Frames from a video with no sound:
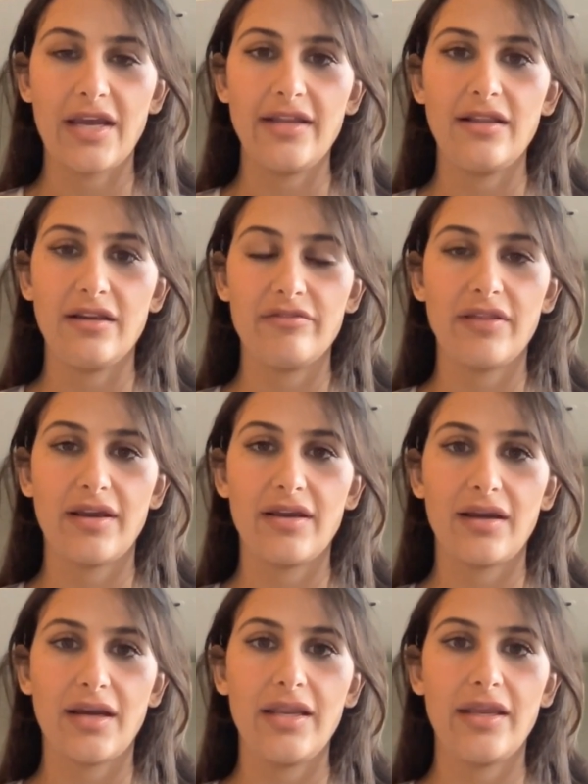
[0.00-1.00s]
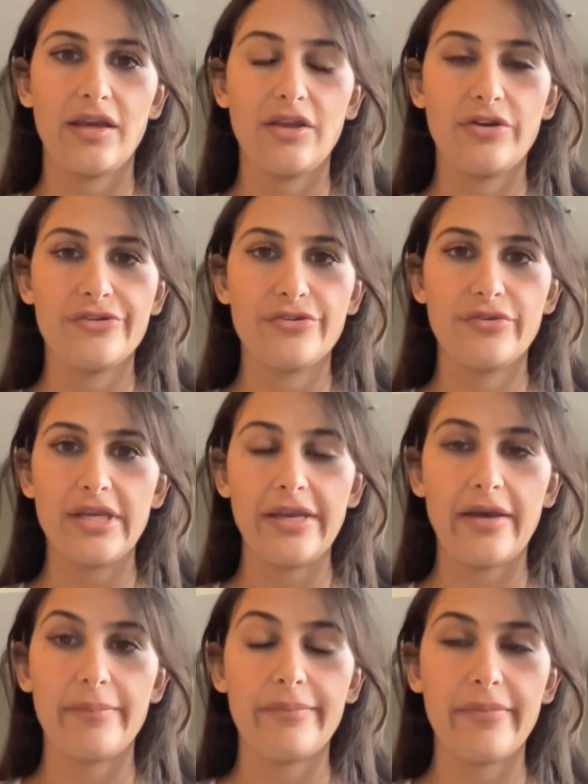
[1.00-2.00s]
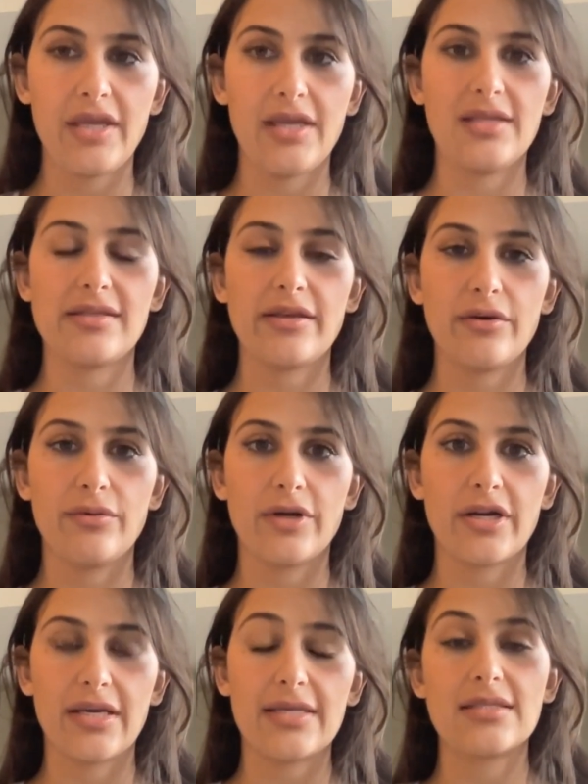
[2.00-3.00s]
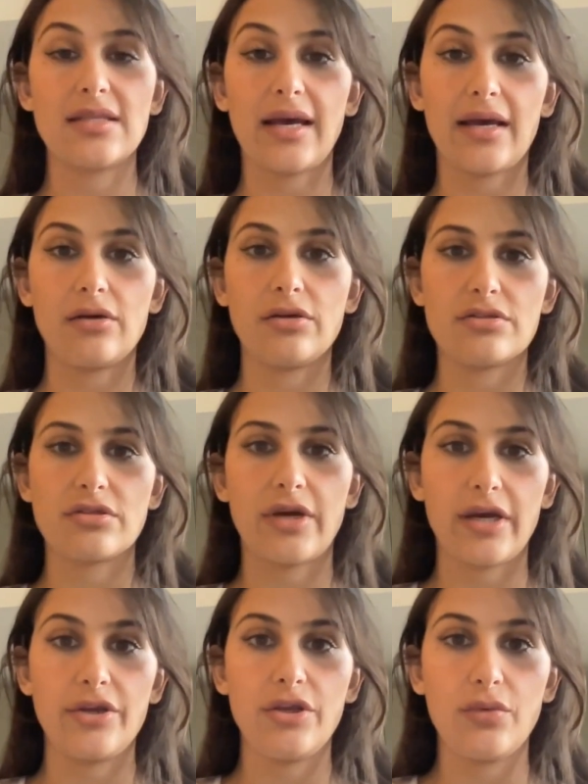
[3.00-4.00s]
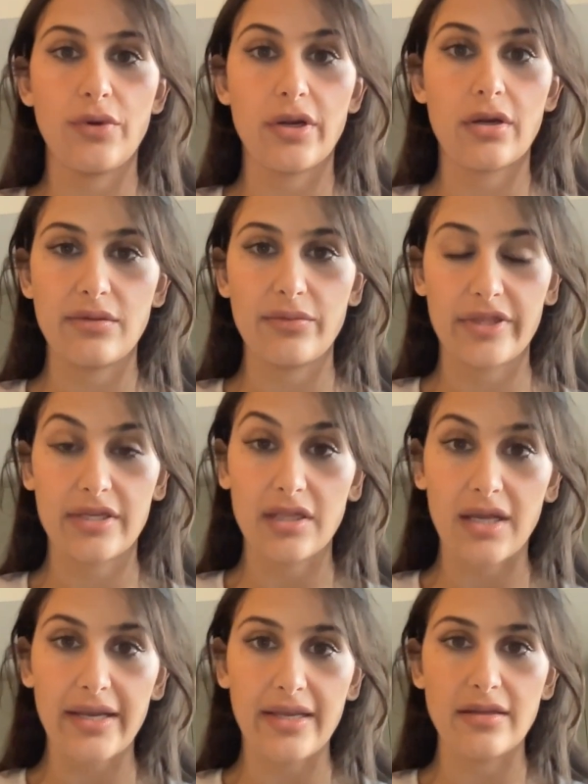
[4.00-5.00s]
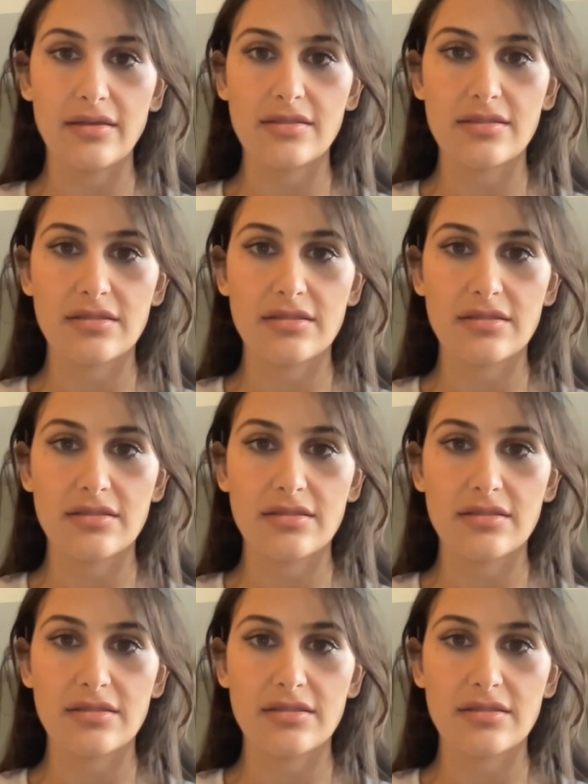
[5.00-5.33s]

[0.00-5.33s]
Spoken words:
I love that, Alia. You're doing amazing work. Is that also how you work with clients?